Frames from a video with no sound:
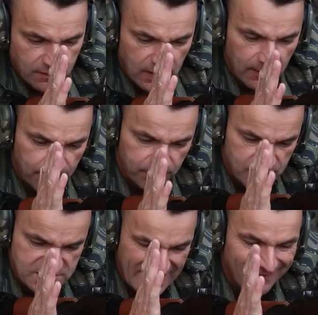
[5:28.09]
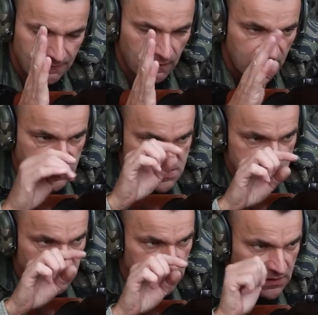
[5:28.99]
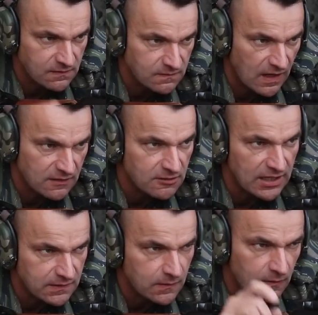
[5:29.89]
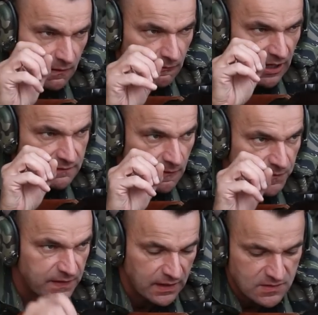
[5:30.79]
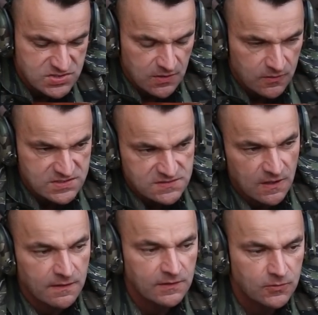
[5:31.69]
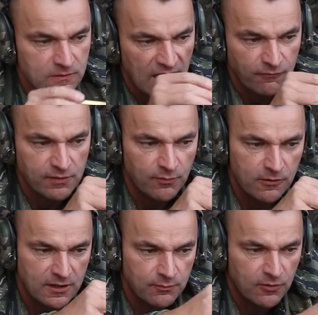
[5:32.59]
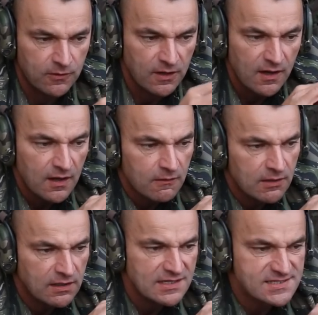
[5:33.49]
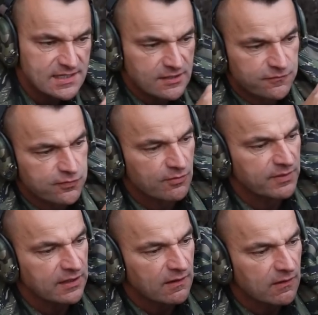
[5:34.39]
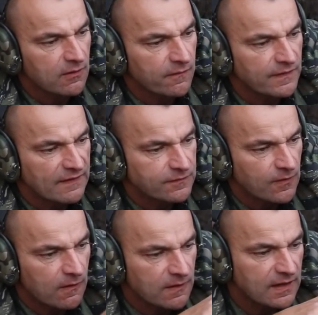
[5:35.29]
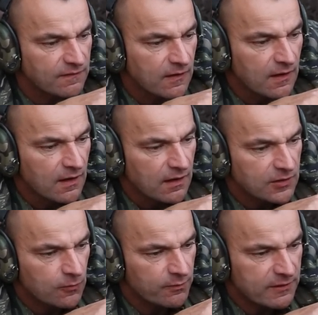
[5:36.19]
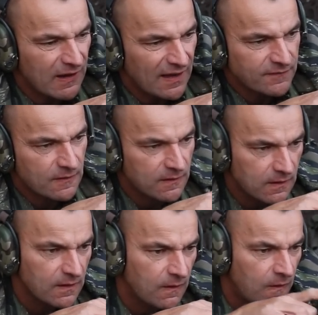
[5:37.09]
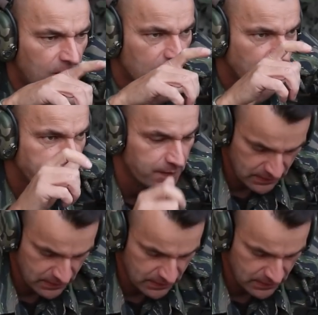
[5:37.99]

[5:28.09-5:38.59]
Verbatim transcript: the steady lines in the adriatical are rather thick so it's starting to cover more and more real estate for me on that target it will be rather hard